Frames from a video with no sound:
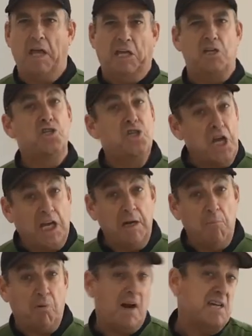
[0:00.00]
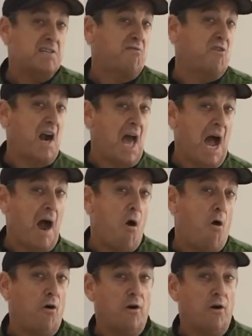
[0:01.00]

like a chicken breast for an hour